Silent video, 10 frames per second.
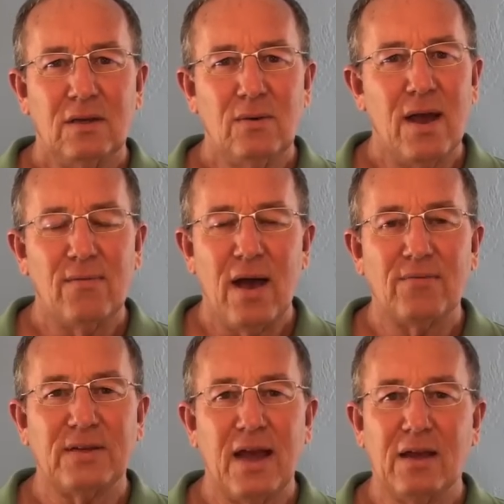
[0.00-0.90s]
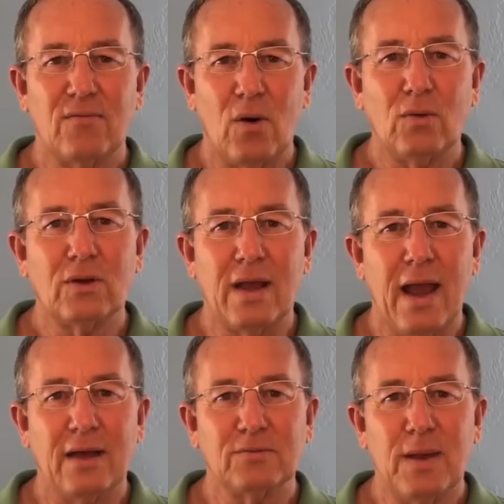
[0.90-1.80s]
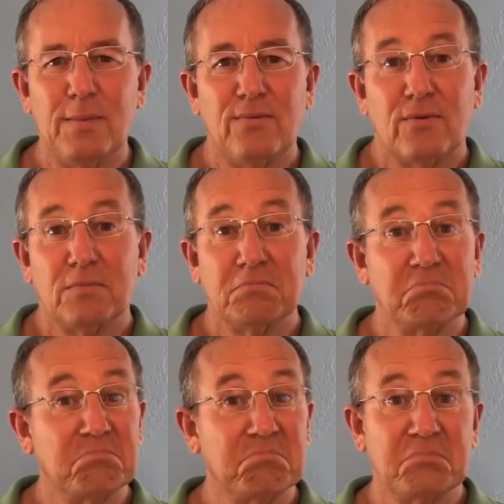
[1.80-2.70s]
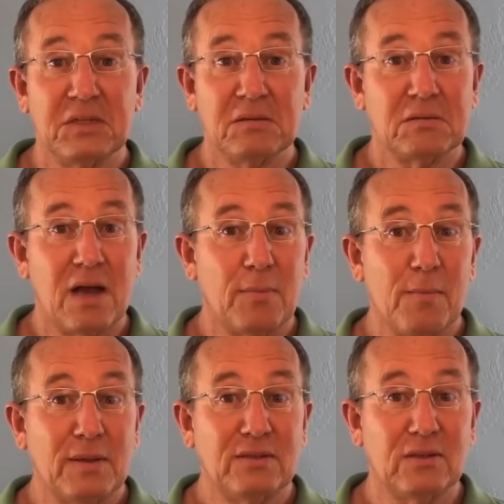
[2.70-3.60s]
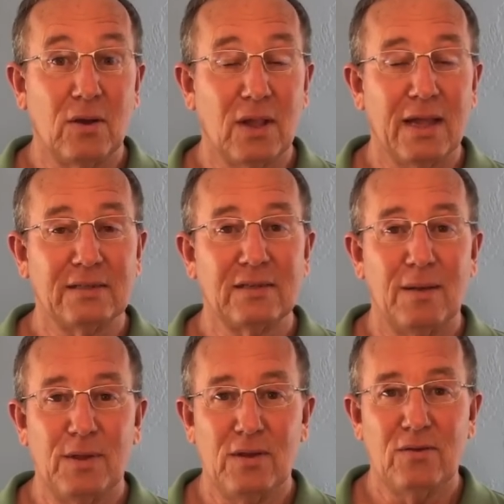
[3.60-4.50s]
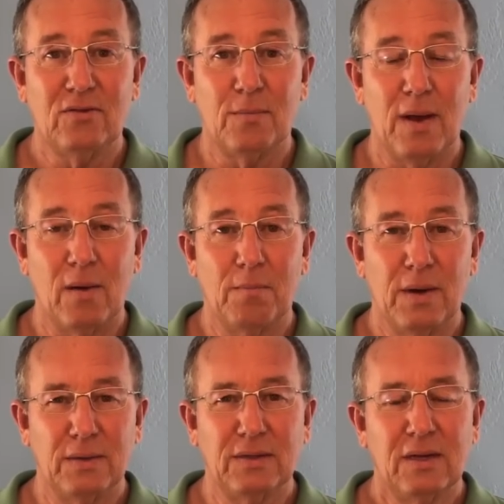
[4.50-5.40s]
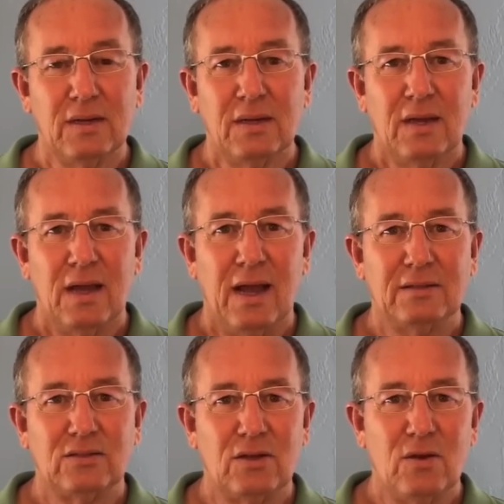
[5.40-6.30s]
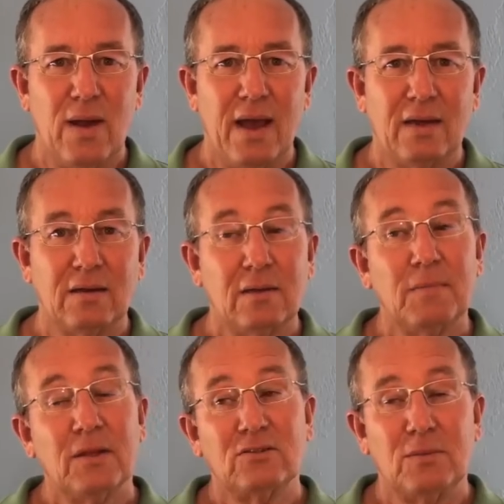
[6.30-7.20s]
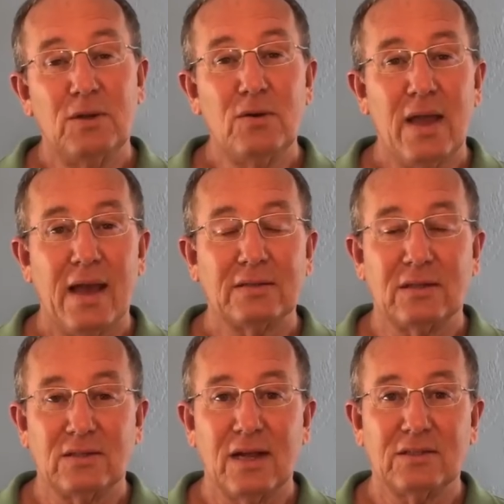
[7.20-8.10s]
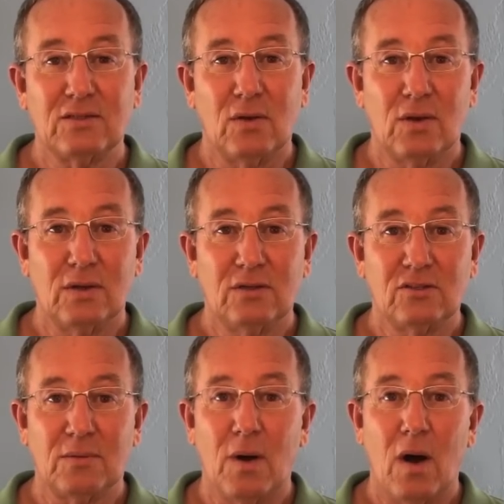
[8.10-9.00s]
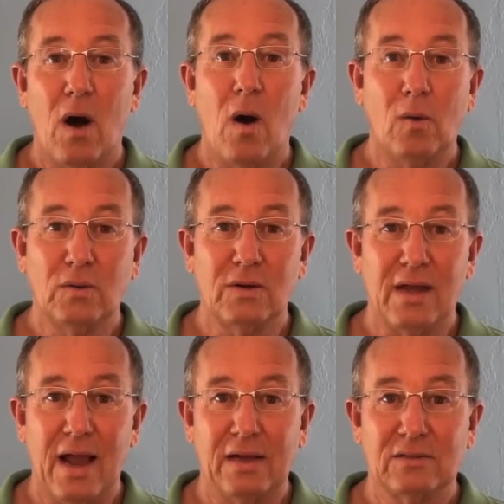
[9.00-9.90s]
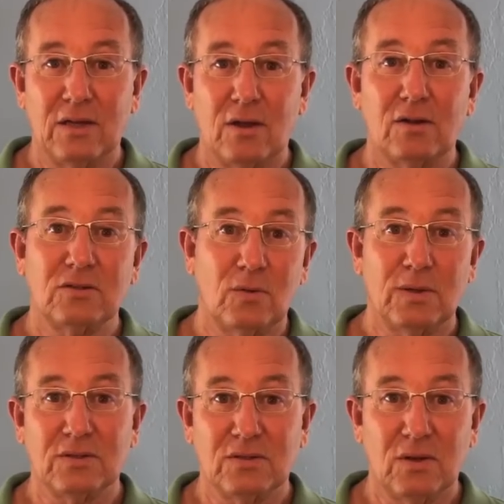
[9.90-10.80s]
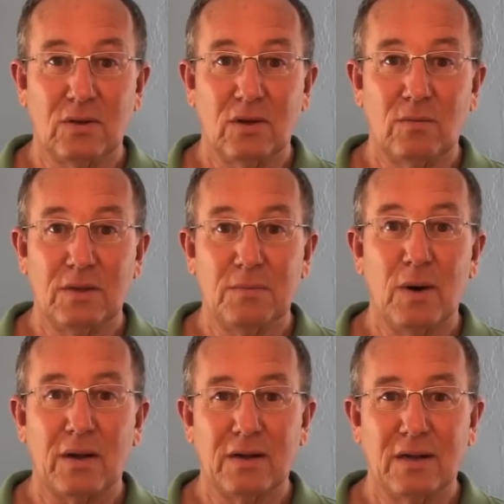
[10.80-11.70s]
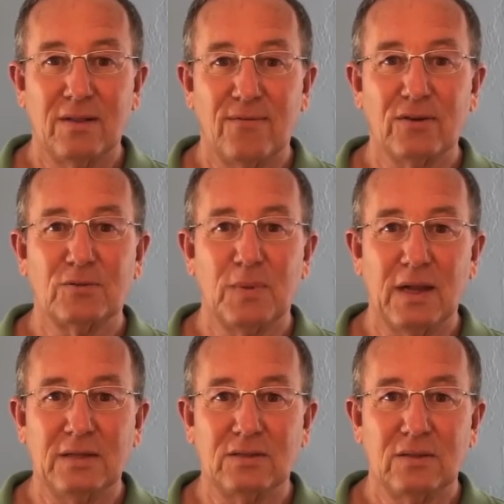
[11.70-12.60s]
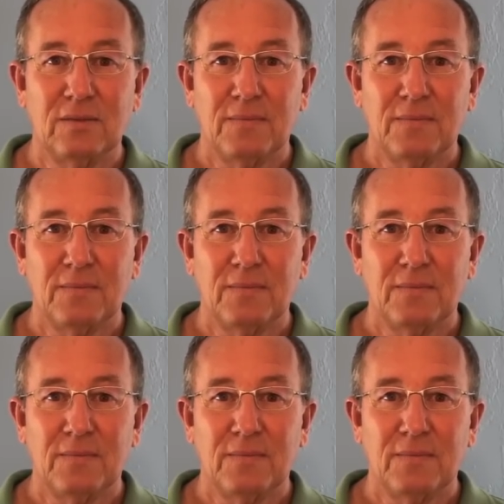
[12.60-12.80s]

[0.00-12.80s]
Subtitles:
you have half a tank of older gas, maybe from a couple of months ago, the last time you used the boat. And so you add some new gas that's not so good to some older gas that also wasn't so good when you bought it in the first place.